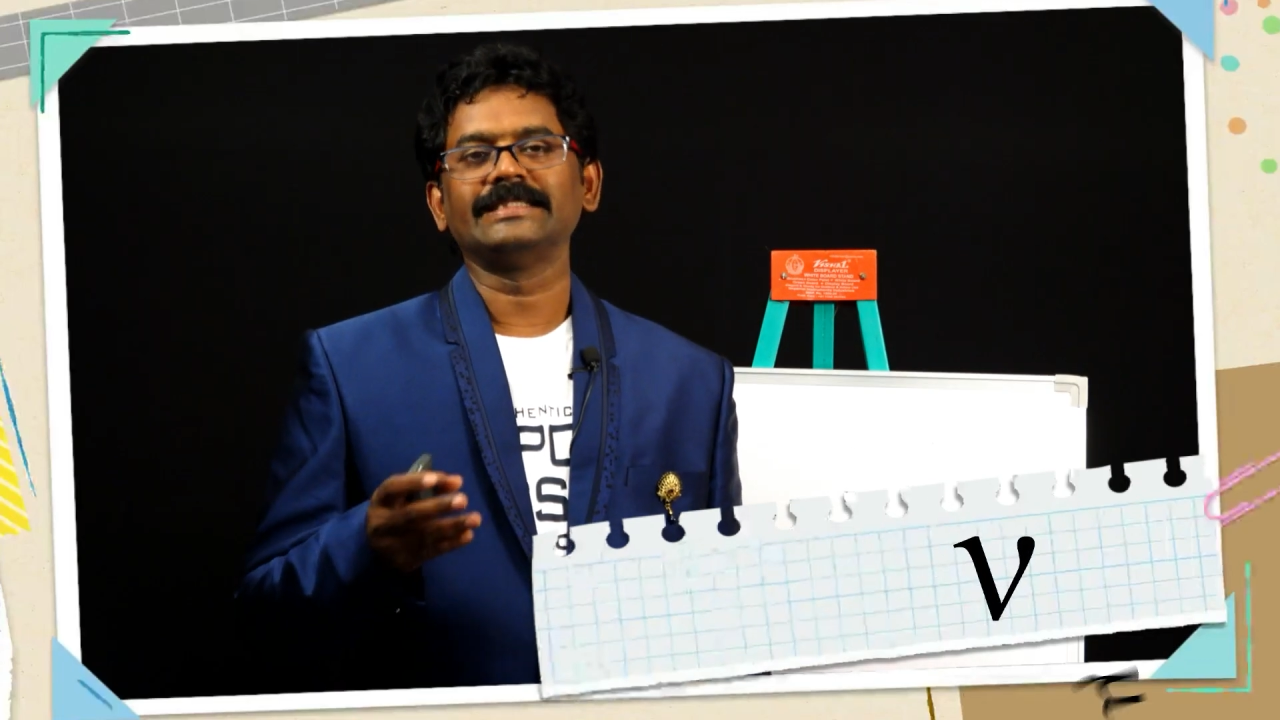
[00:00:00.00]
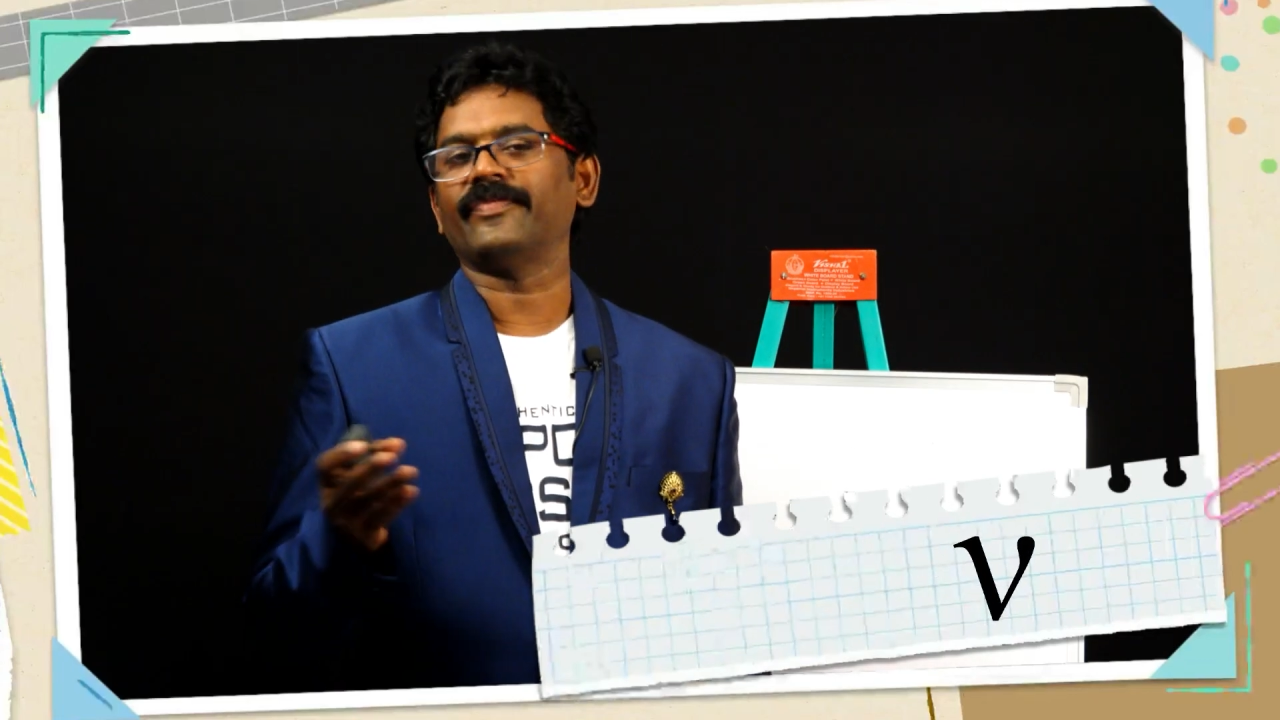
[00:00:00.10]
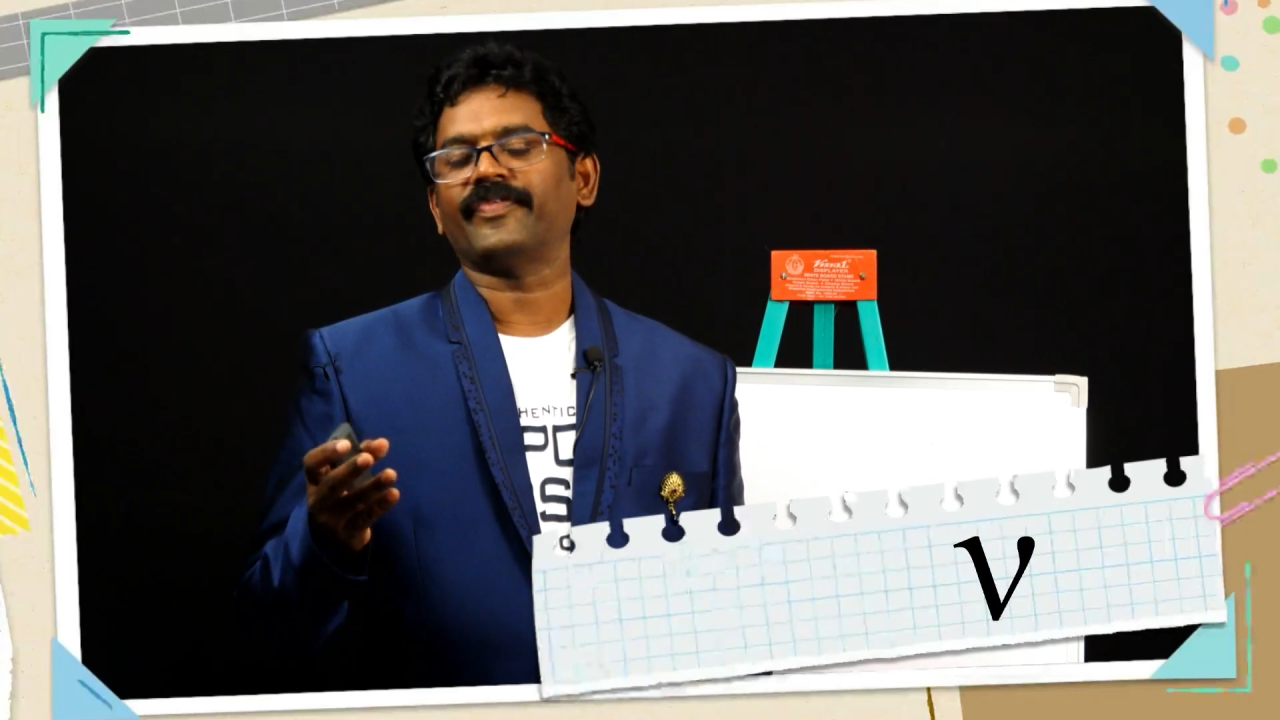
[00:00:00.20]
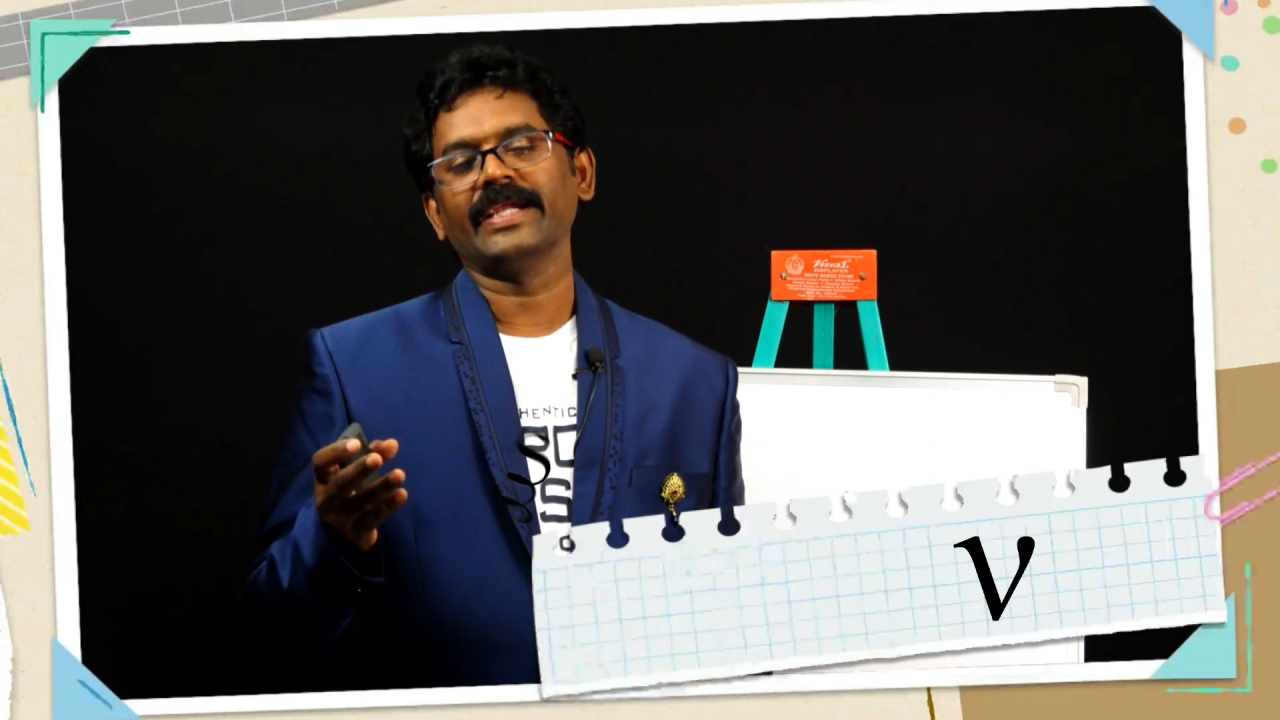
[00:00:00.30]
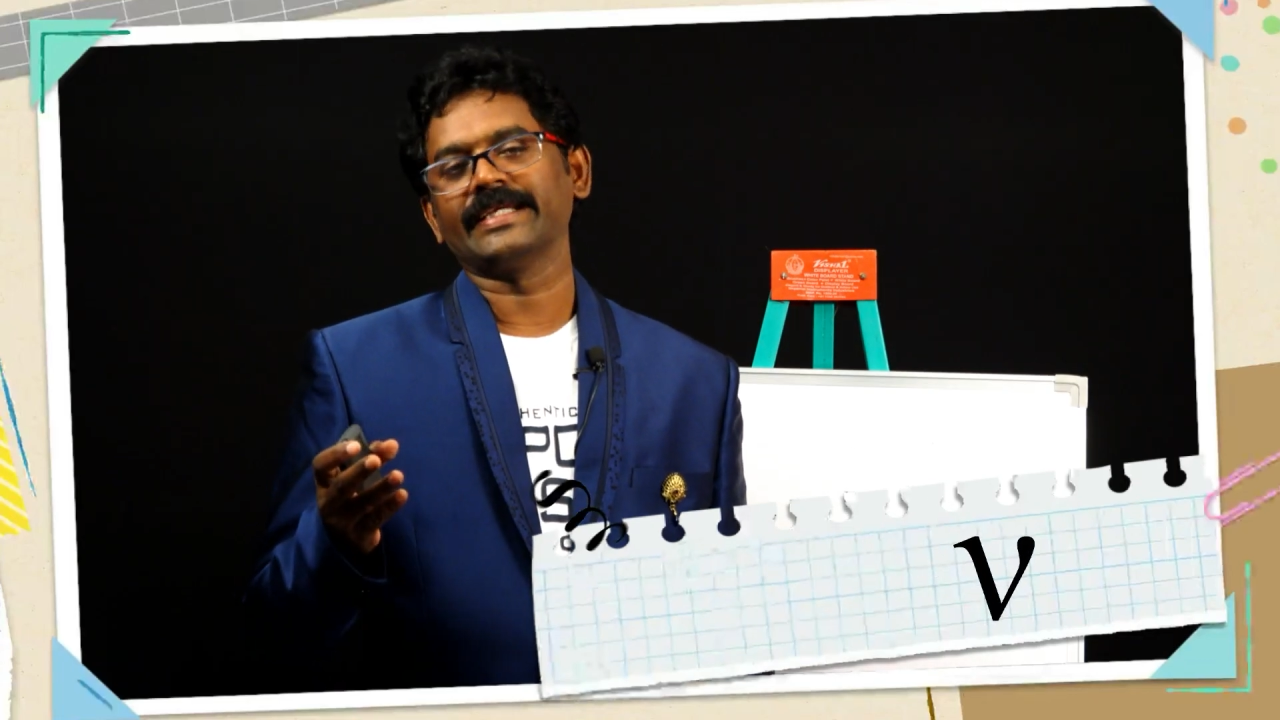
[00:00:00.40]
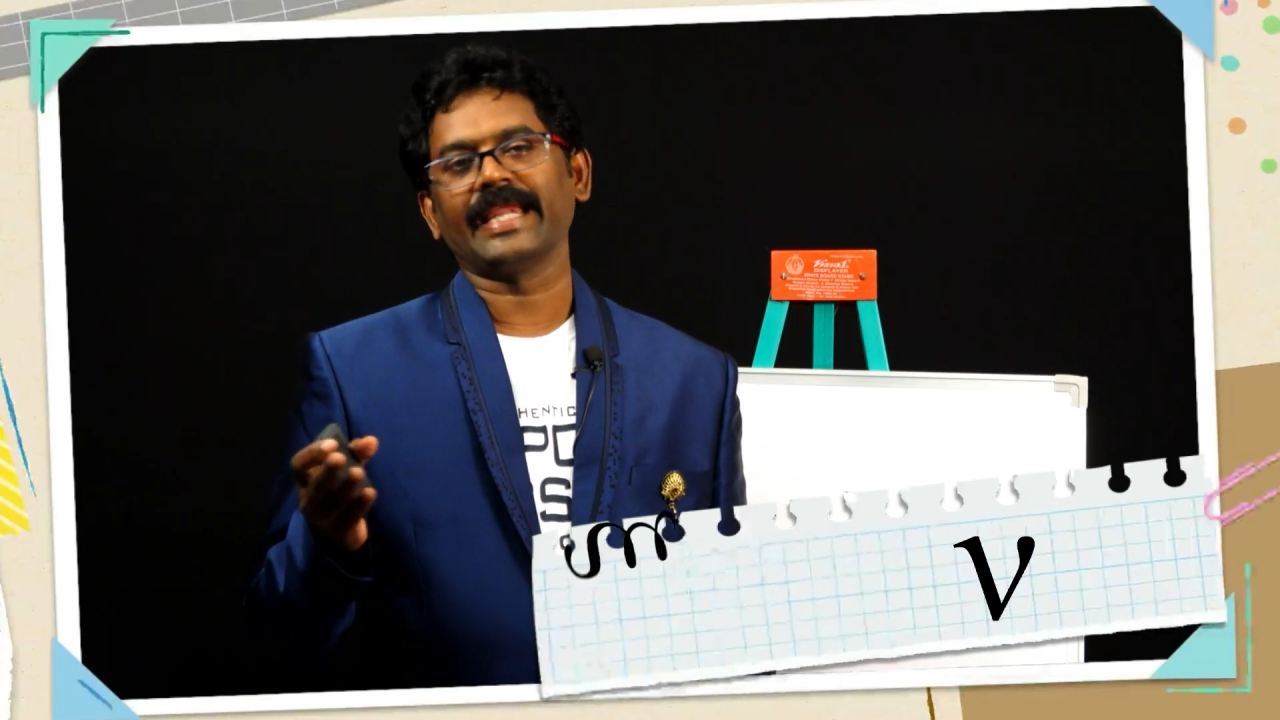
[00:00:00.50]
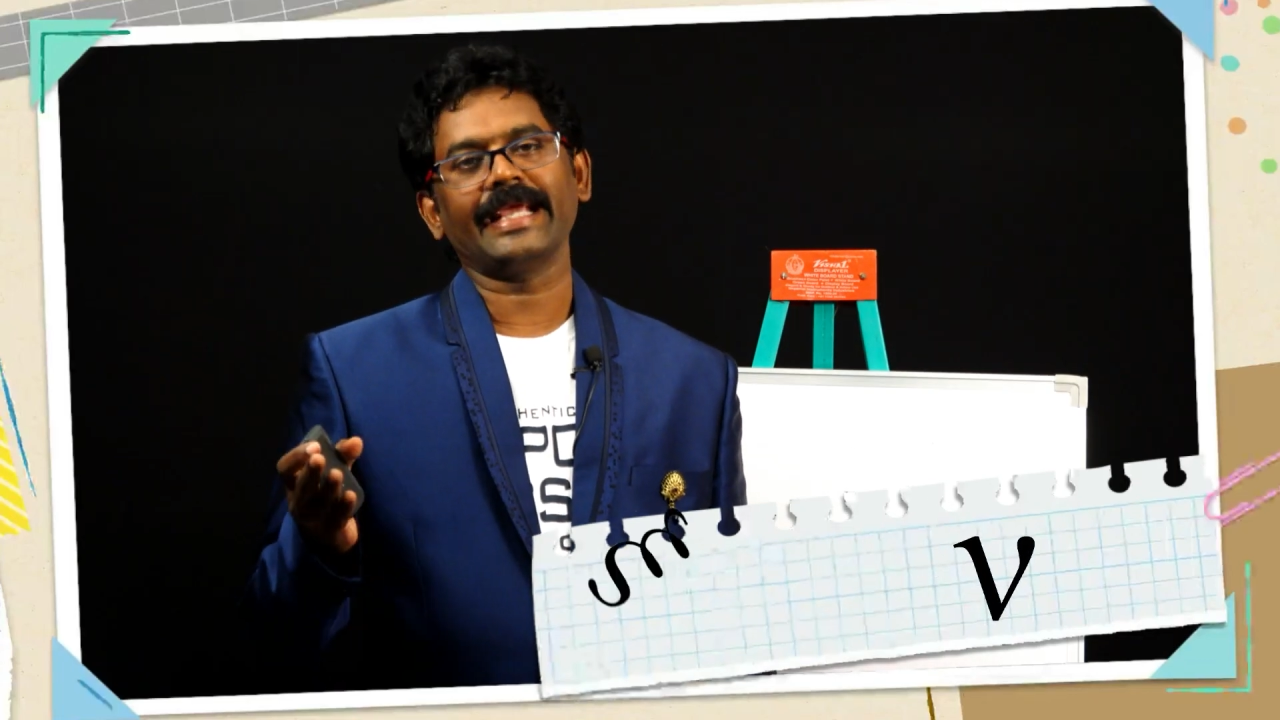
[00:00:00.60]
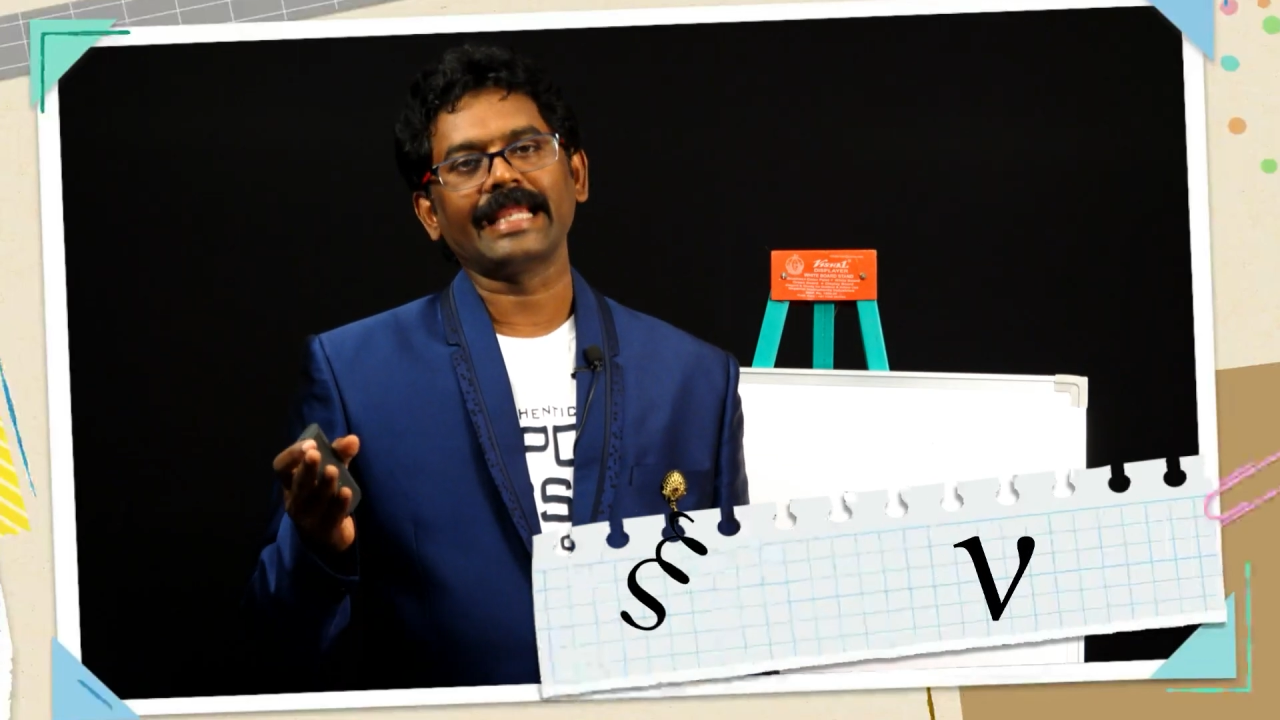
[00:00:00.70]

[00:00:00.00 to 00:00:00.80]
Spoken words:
different Greek